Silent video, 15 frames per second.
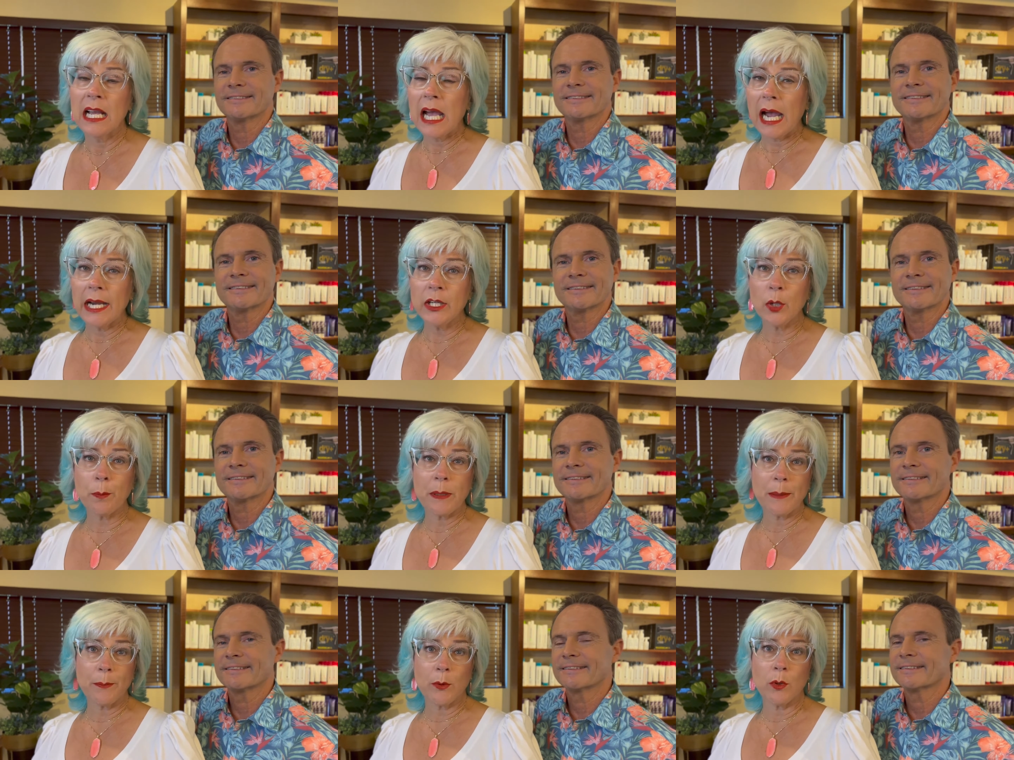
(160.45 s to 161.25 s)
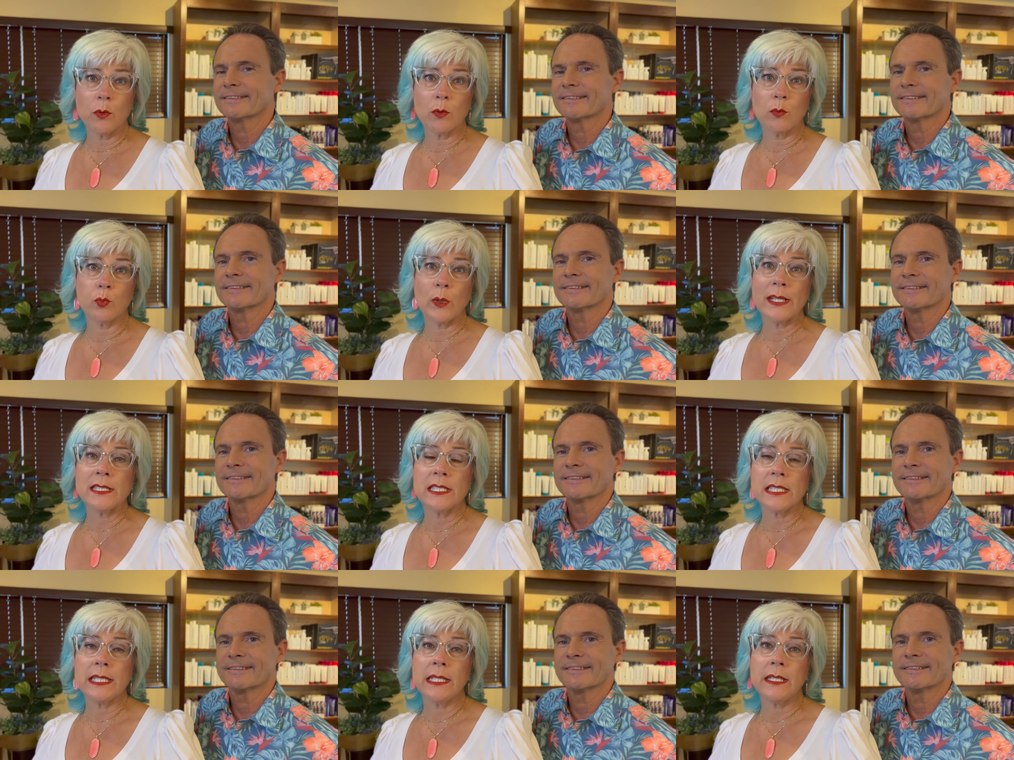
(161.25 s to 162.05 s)
Speaker 1: I know people
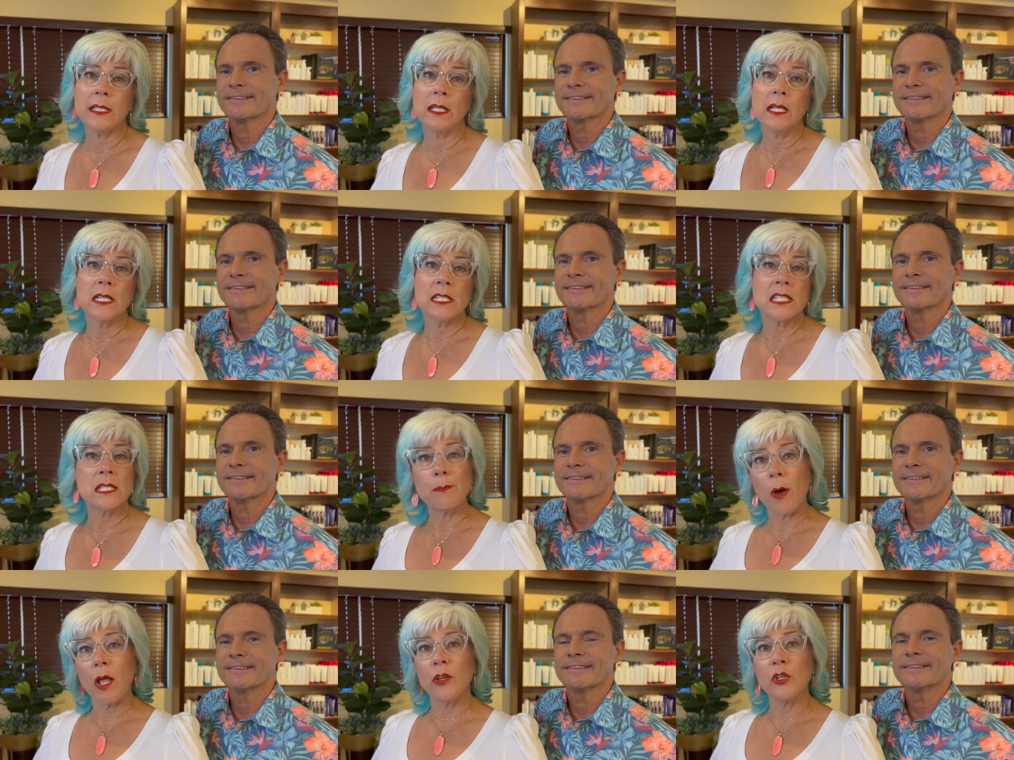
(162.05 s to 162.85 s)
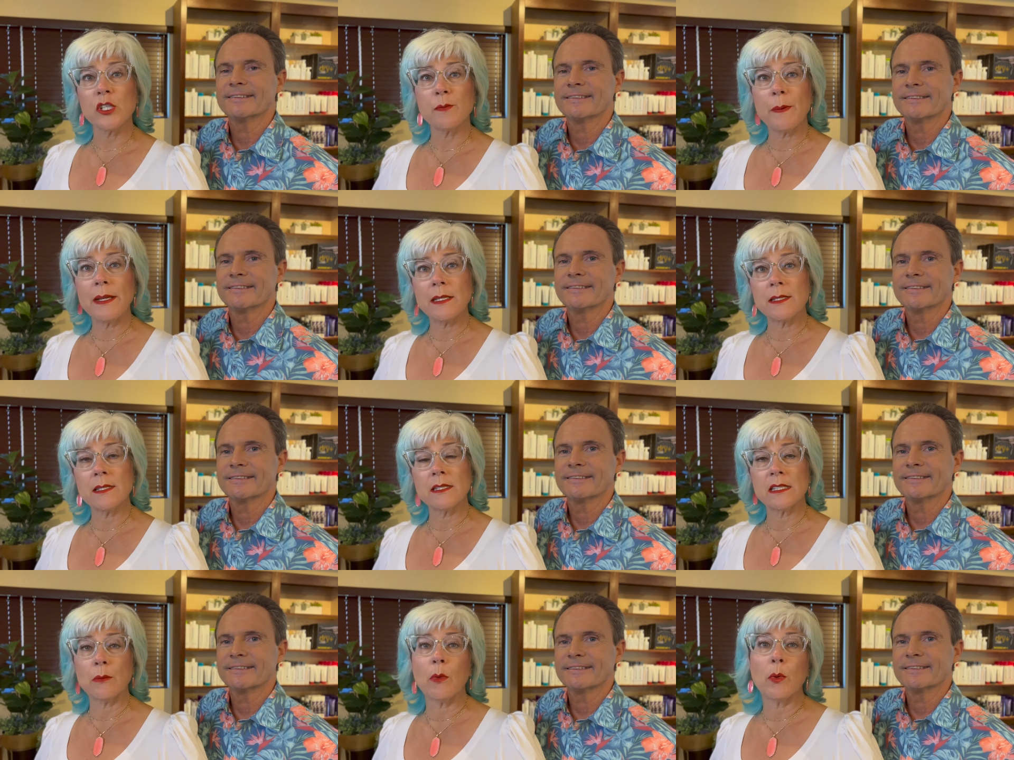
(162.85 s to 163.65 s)
renting smaller spaces
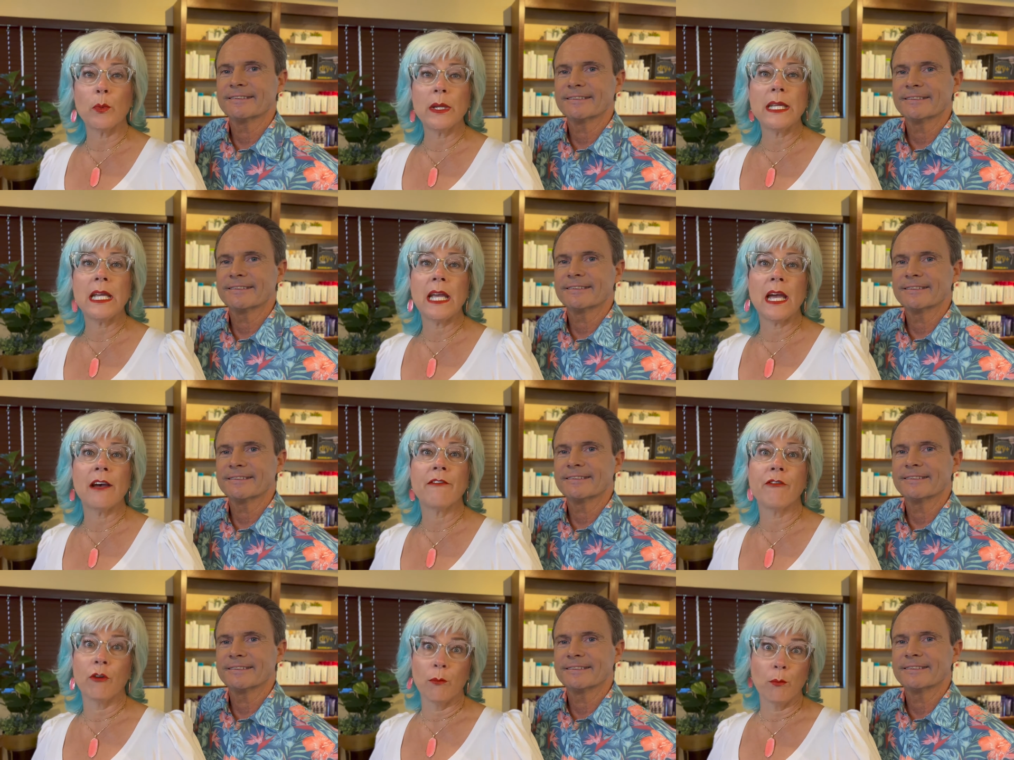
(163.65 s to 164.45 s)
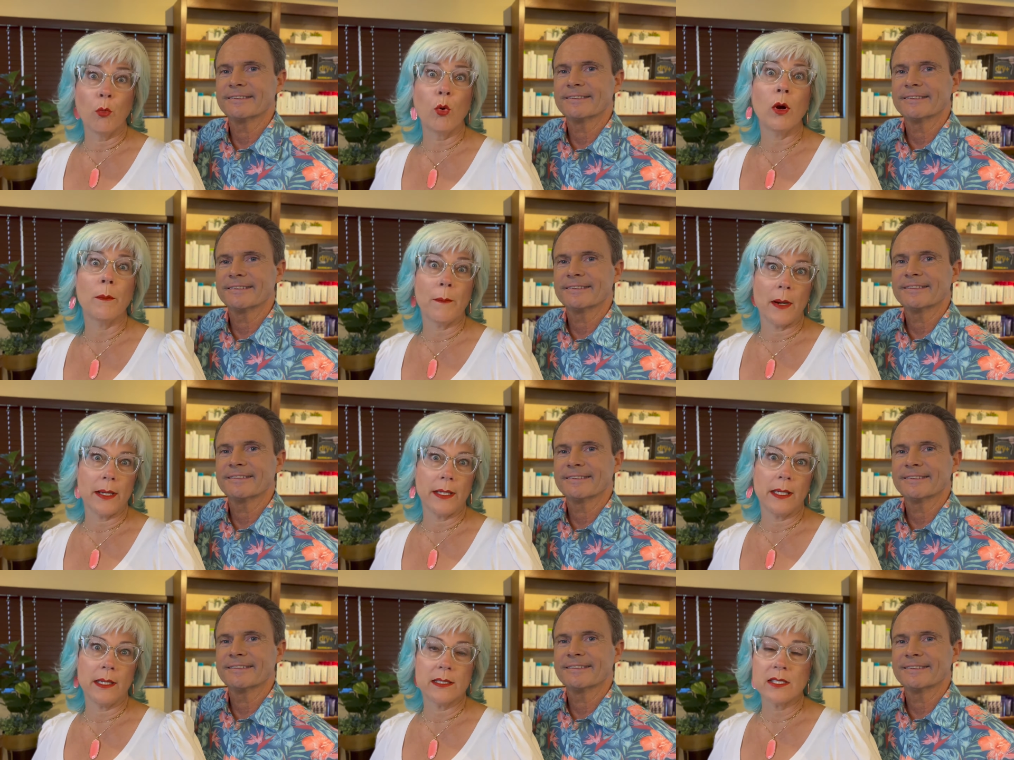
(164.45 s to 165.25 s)
than what we have for more
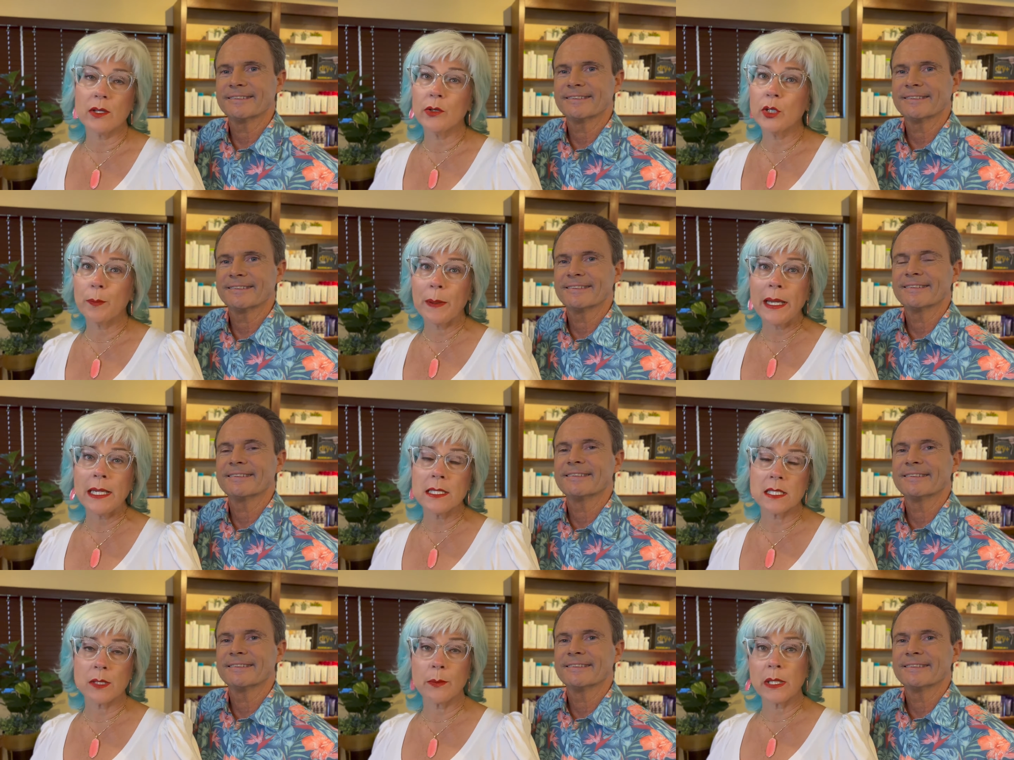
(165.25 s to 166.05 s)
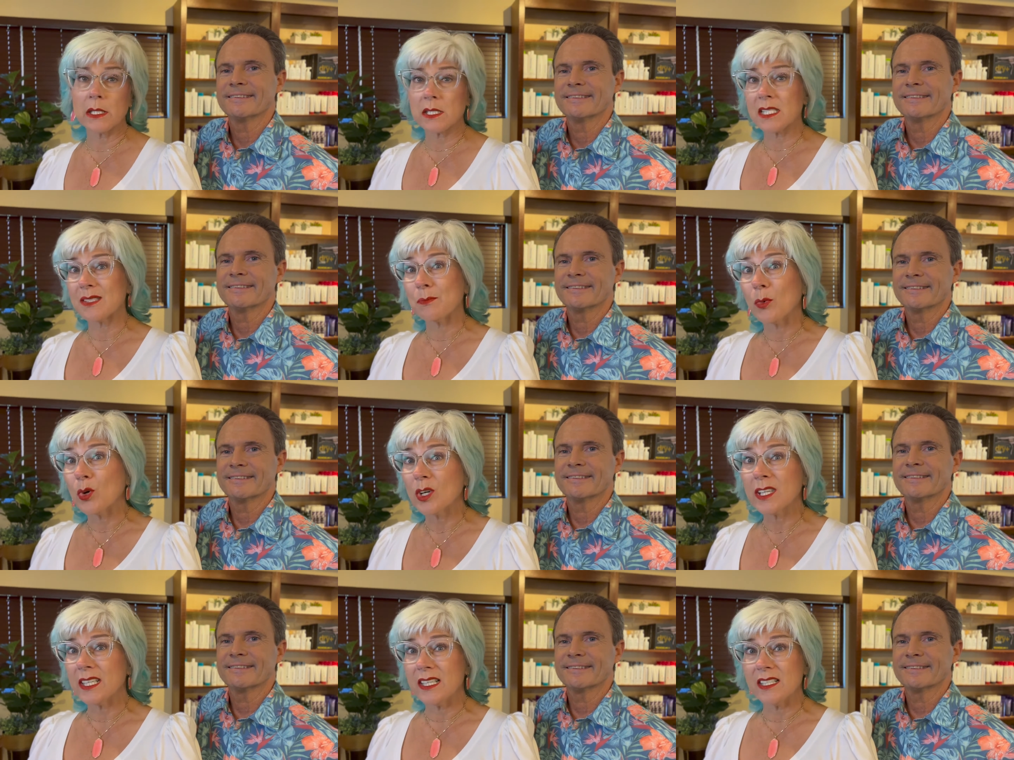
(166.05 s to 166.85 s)
money. So you're paying someone else's
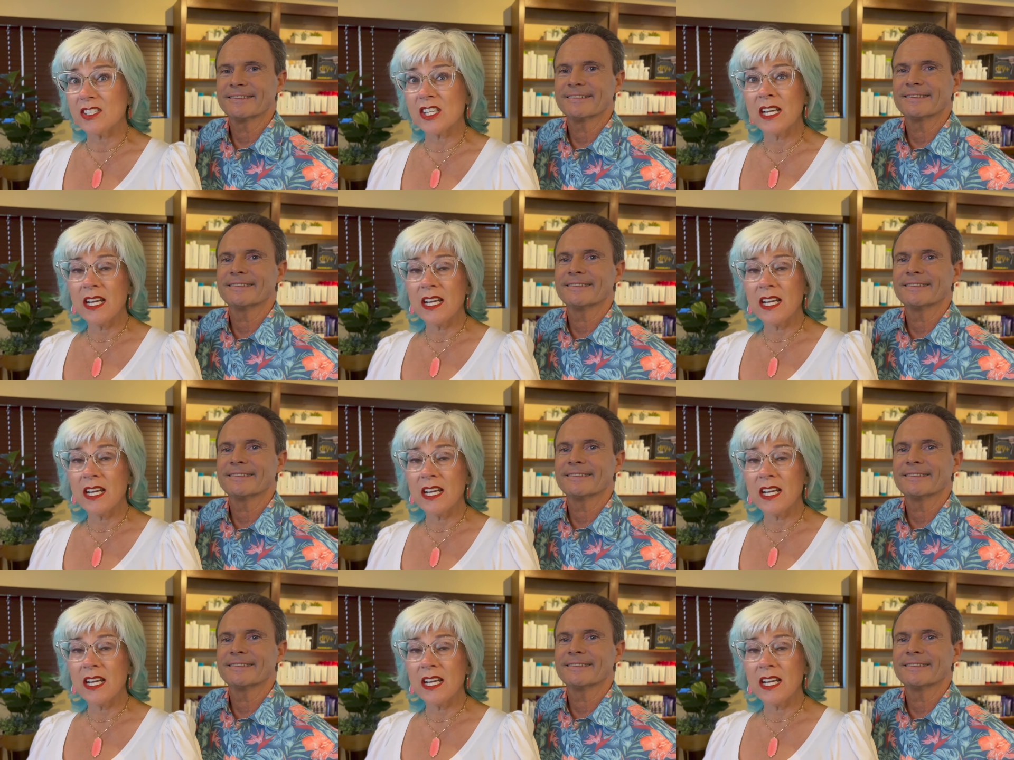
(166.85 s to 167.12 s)
mortgage